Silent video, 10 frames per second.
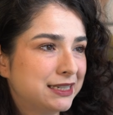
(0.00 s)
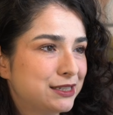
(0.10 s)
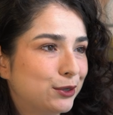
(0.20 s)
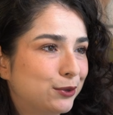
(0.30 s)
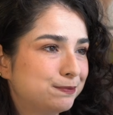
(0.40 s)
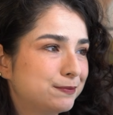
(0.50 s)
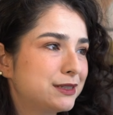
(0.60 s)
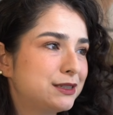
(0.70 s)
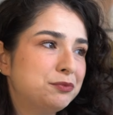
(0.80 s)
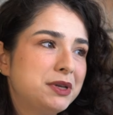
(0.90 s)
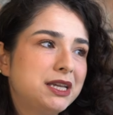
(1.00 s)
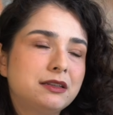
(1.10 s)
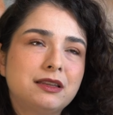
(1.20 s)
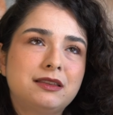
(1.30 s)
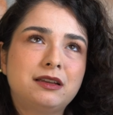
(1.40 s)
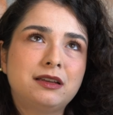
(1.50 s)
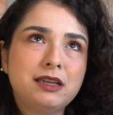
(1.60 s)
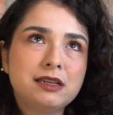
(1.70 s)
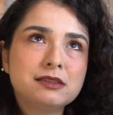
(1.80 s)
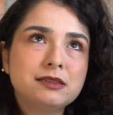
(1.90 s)
So to me, the
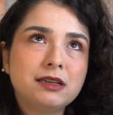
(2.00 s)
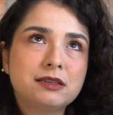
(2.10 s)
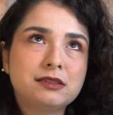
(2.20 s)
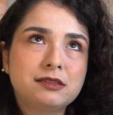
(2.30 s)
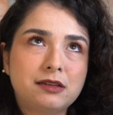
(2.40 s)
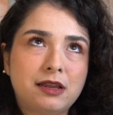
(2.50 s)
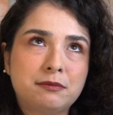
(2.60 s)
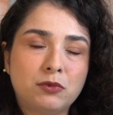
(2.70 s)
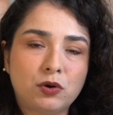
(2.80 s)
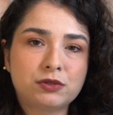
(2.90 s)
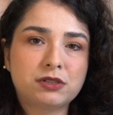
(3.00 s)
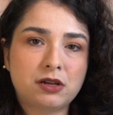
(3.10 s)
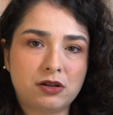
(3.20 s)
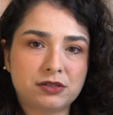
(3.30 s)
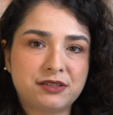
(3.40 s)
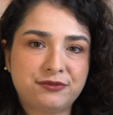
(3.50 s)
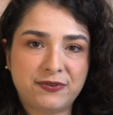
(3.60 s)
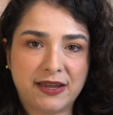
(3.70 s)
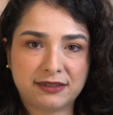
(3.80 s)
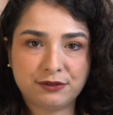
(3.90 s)
easiest and most
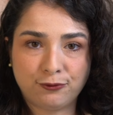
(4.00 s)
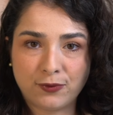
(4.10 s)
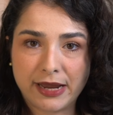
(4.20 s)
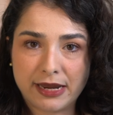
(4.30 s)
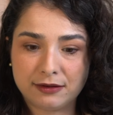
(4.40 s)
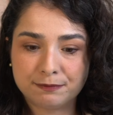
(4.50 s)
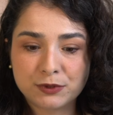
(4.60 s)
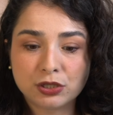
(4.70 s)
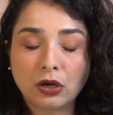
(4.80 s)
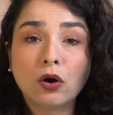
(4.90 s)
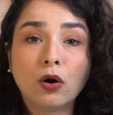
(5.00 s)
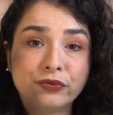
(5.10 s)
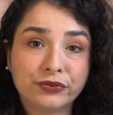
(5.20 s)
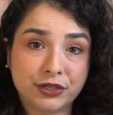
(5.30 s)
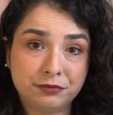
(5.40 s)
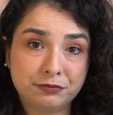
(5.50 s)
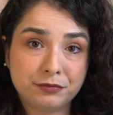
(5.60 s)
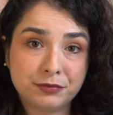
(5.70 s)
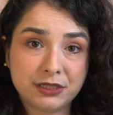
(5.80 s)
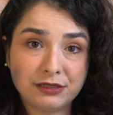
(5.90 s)
cost-effective way to cover
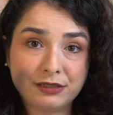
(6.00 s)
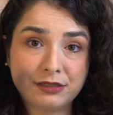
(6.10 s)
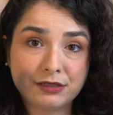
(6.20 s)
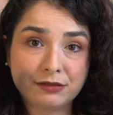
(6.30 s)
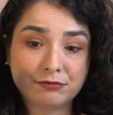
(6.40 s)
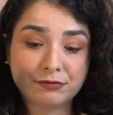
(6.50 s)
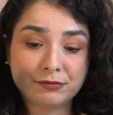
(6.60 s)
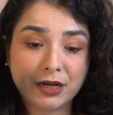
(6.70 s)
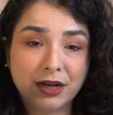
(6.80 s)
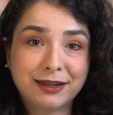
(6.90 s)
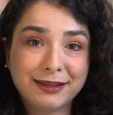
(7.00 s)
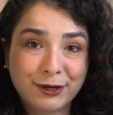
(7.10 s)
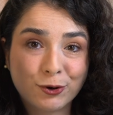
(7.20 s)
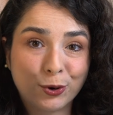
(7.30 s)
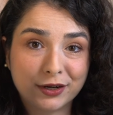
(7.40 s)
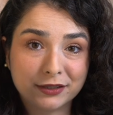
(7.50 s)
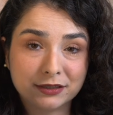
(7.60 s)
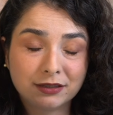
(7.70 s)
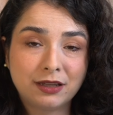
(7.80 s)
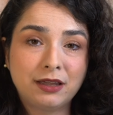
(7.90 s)
this ugly
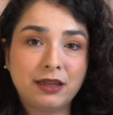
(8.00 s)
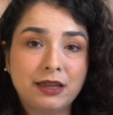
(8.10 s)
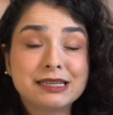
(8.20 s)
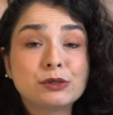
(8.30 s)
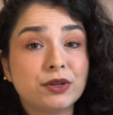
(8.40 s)
corner is